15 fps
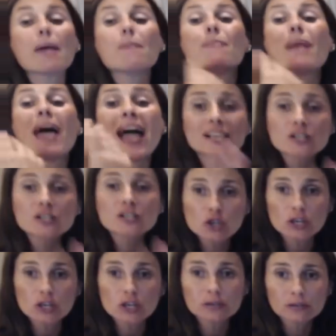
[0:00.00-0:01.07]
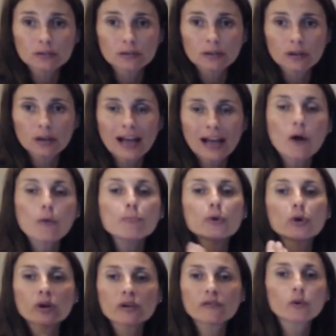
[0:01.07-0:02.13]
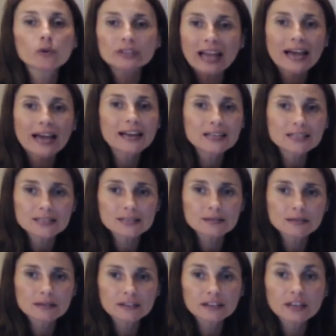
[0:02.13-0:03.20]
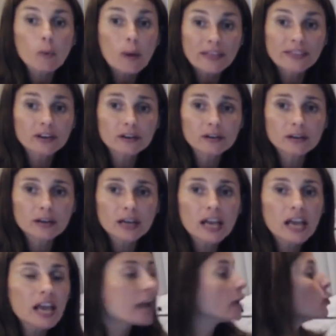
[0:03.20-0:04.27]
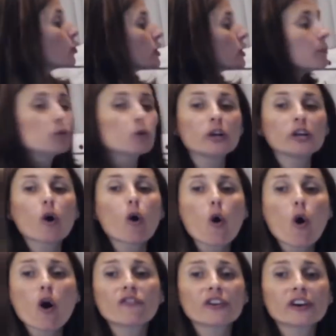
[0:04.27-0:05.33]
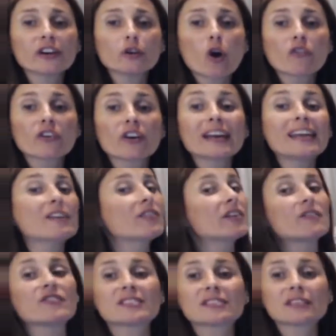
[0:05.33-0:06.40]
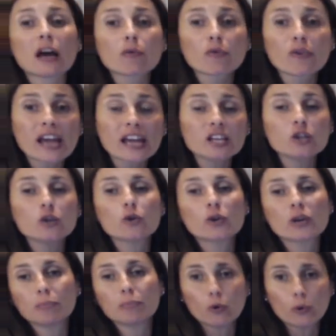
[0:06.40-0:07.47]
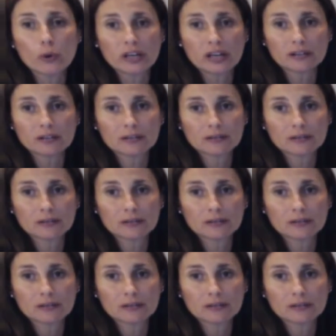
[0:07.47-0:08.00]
imagine how beautiful that is, the weather, and you keep doing over and over, even if it starts raining, you keep doing it.